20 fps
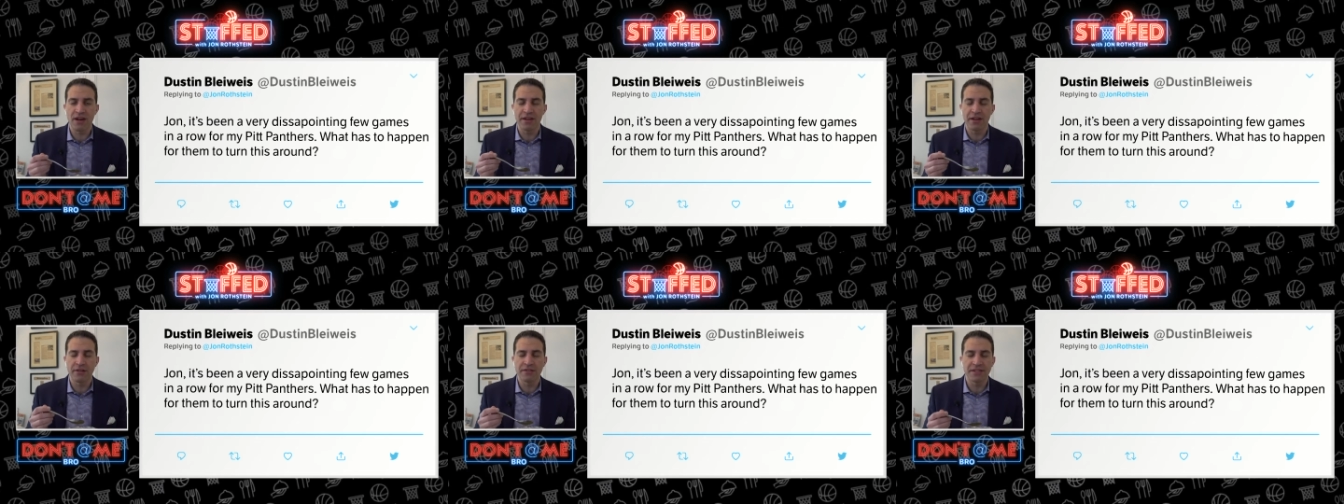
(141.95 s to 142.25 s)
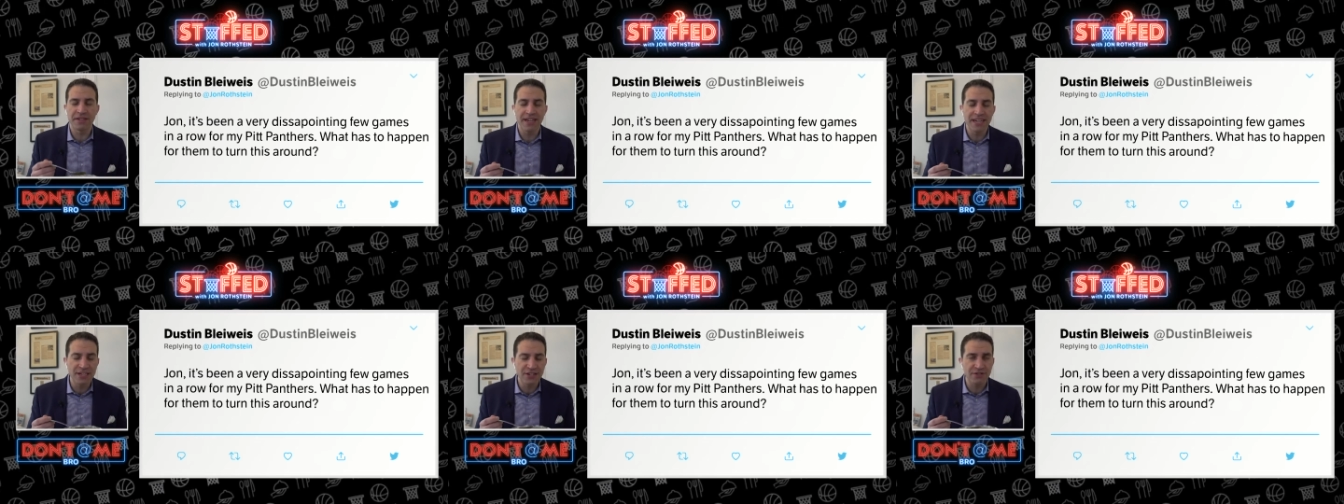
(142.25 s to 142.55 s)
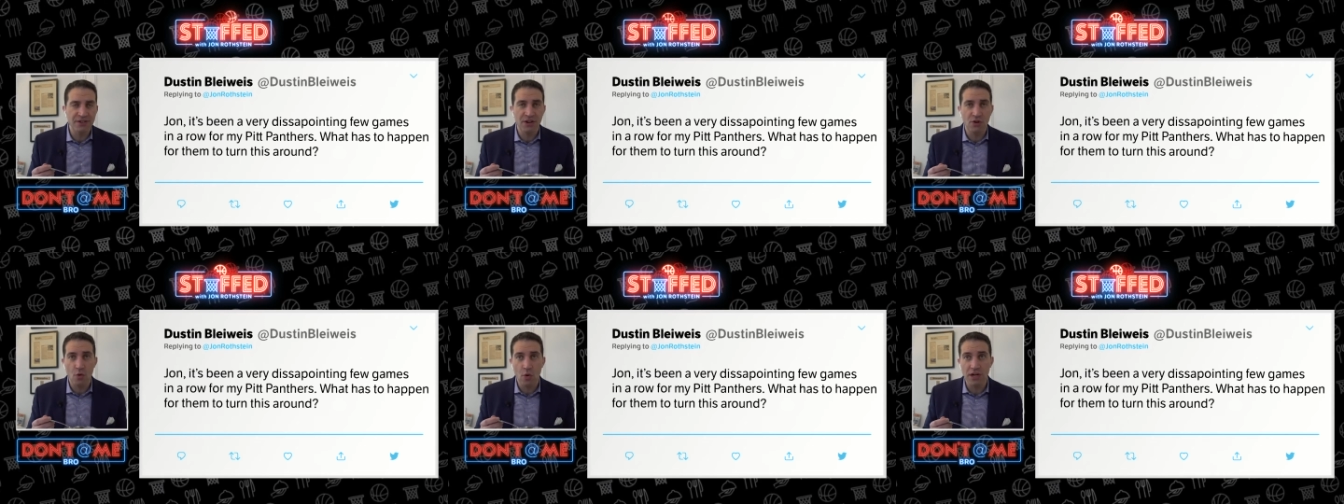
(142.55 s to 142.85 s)
You know, it's an
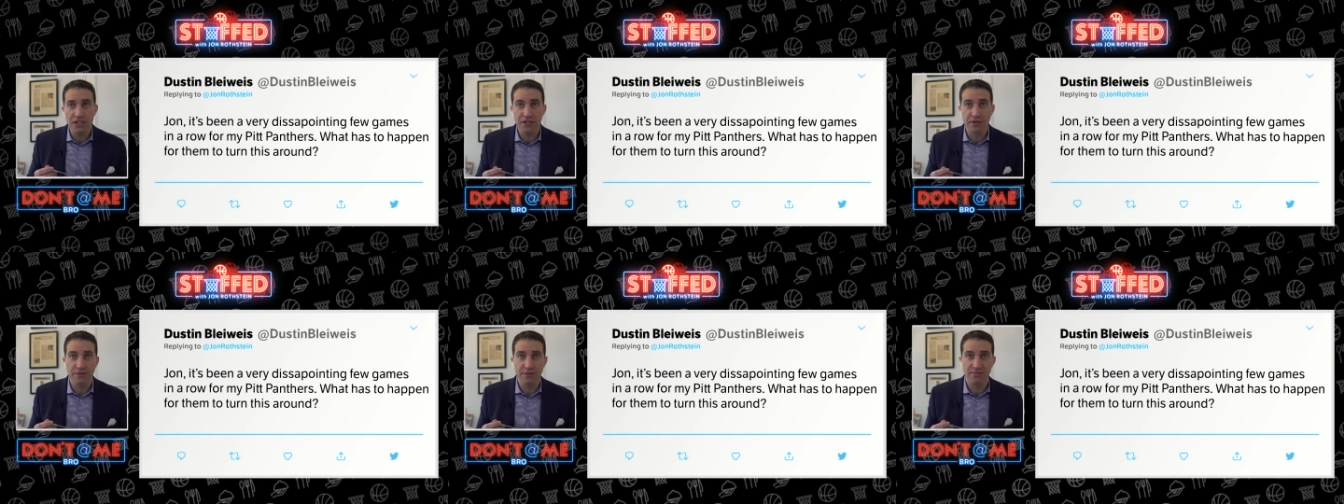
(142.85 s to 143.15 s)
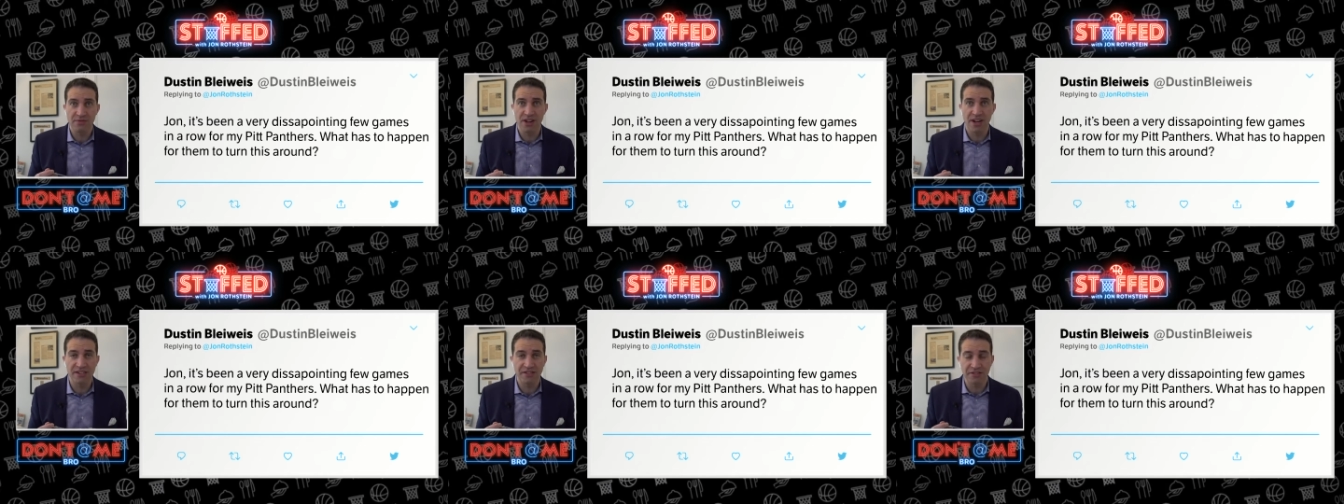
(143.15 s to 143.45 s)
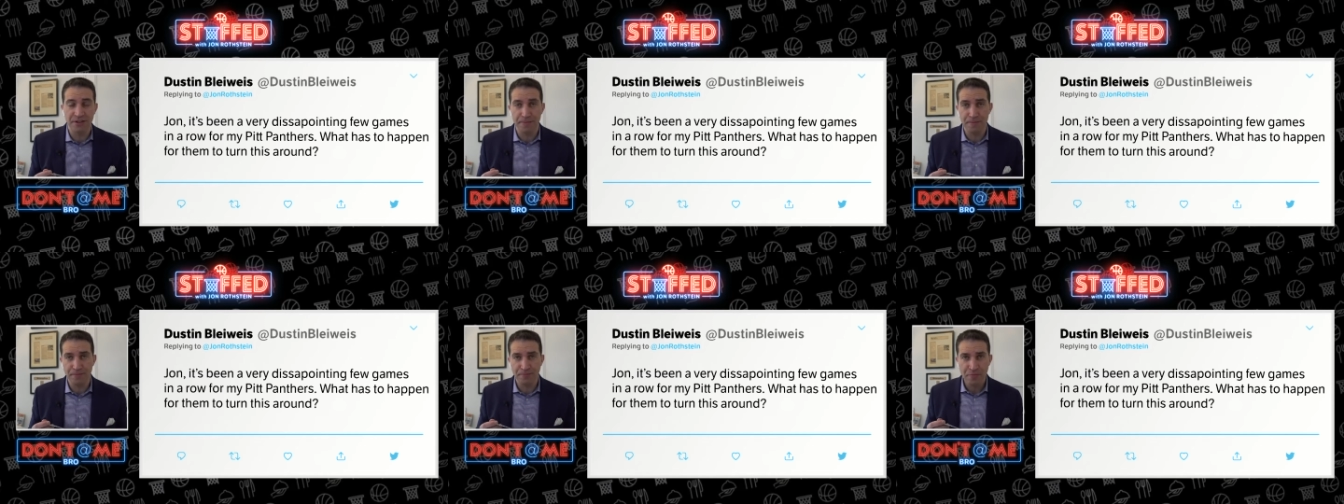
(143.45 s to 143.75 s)
interesting question from
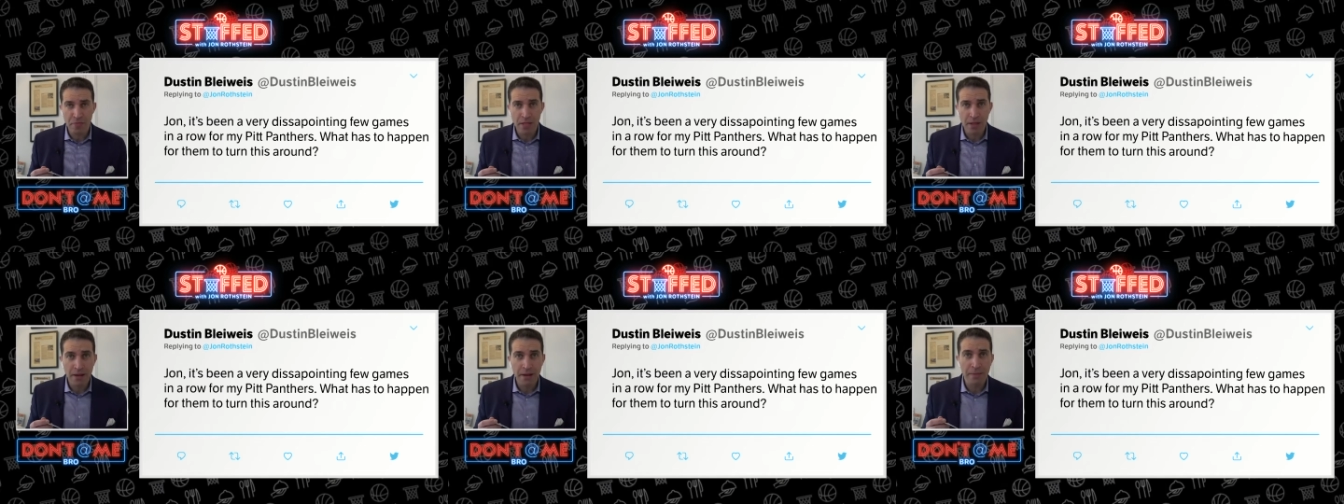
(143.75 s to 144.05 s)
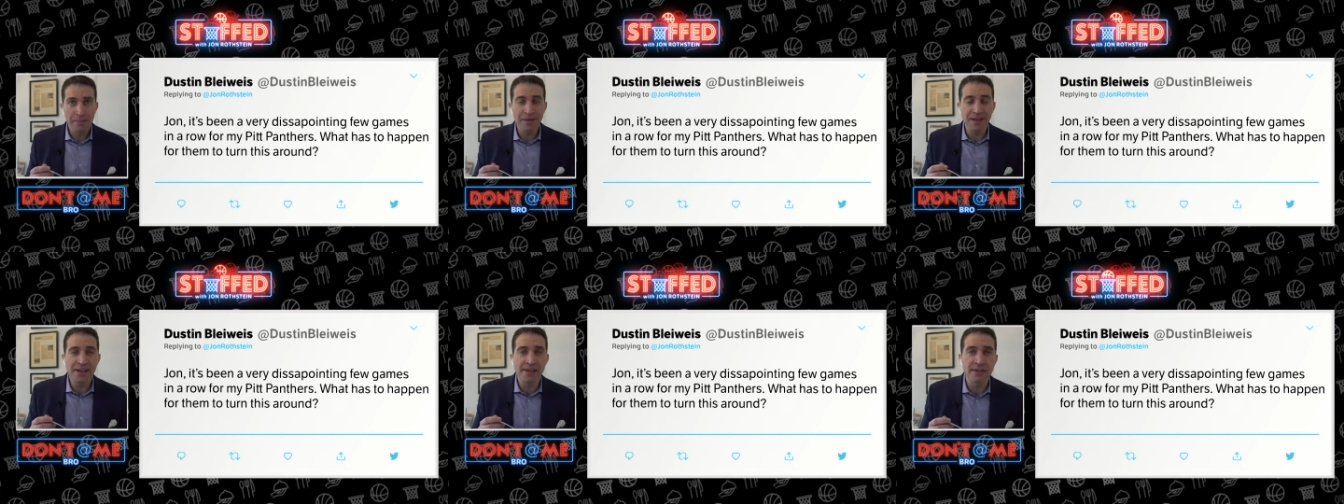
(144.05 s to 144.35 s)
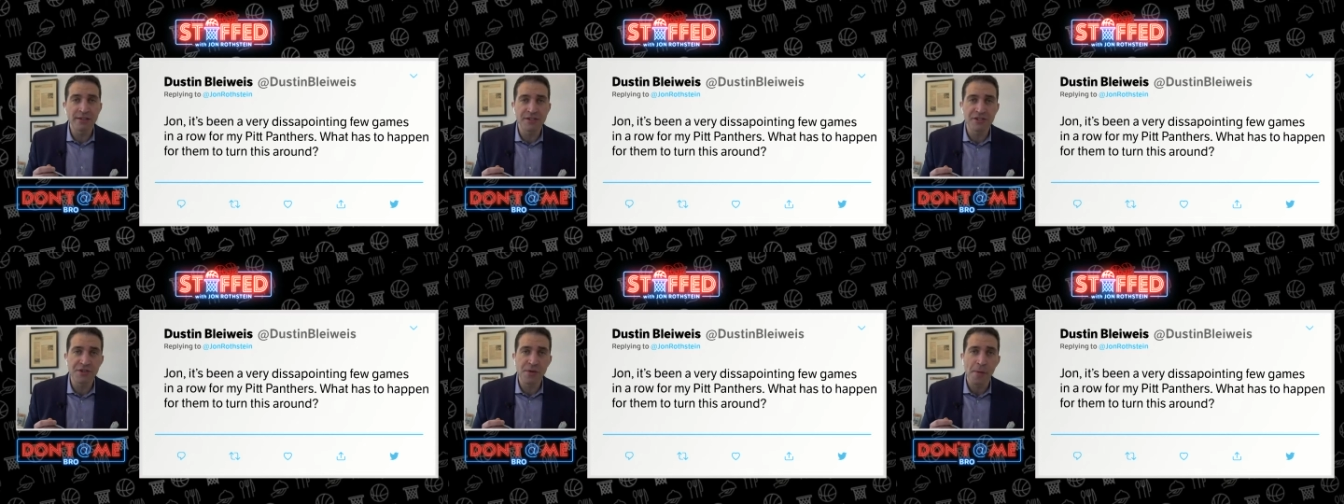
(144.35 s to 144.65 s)
Dustin
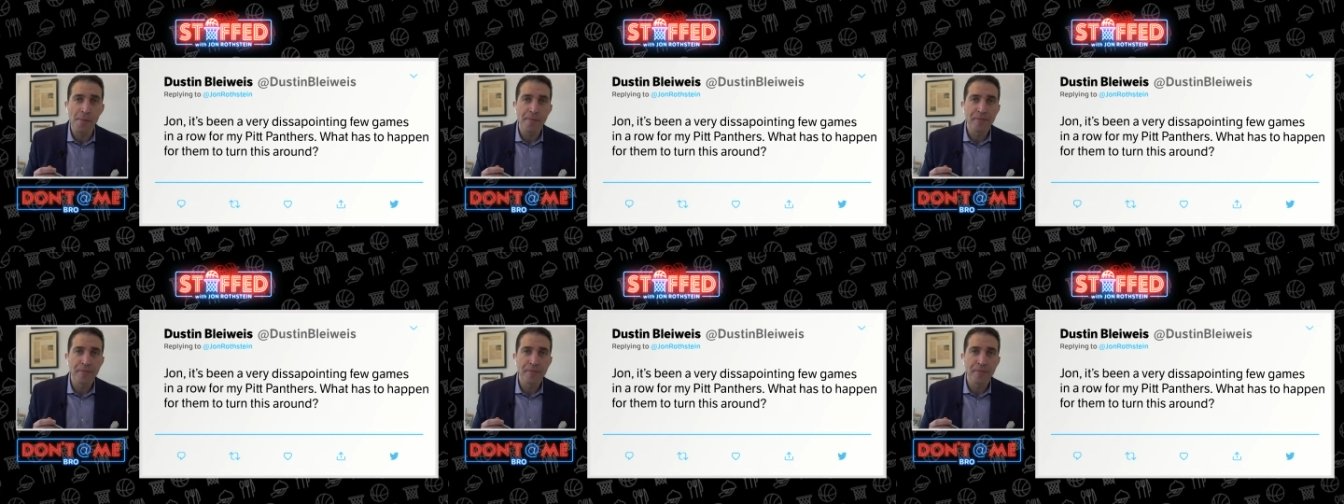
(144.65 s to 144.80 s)
because